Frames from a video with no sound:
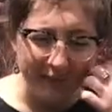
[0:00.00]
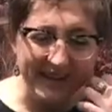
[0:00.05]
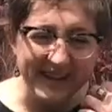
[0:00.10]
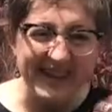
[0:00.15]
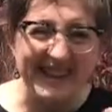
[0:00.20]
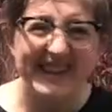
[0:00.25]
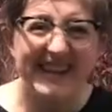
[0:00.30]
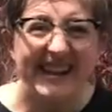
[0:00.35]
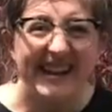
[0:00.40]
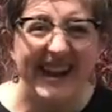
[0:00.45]

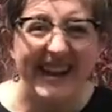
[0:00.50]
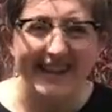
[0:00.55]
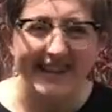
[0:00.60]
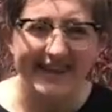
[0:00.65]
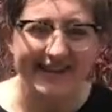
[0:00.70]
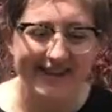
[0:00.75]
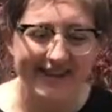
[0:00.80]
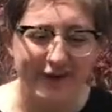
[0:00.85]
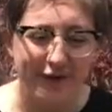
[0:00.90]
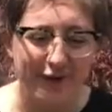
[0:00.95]
is
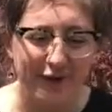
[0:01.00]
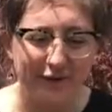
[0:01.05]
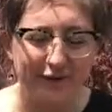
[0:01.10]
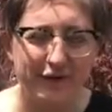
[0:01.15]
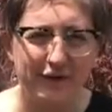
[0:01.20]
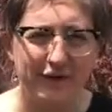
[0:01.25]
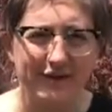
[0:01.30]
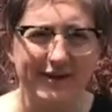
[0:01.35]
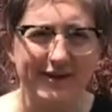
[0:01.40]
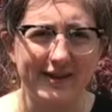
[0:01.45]
necessary
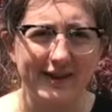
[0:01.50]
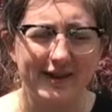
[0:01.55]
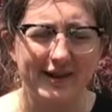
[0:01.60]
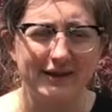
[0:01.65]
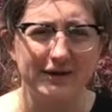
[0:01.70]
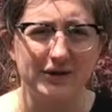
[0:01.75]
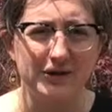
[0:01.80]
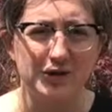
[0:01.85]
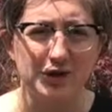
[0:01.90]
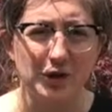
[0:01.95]
for the seed
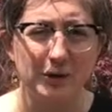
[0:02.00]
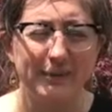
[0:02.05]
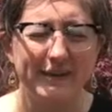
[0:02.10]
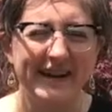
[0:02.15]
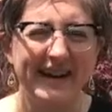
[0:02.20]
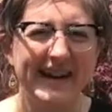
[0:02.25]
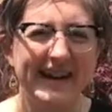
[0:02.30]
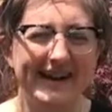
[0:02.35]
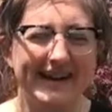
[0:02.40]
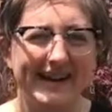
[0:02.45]
to
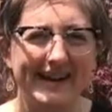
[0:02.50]
germinate.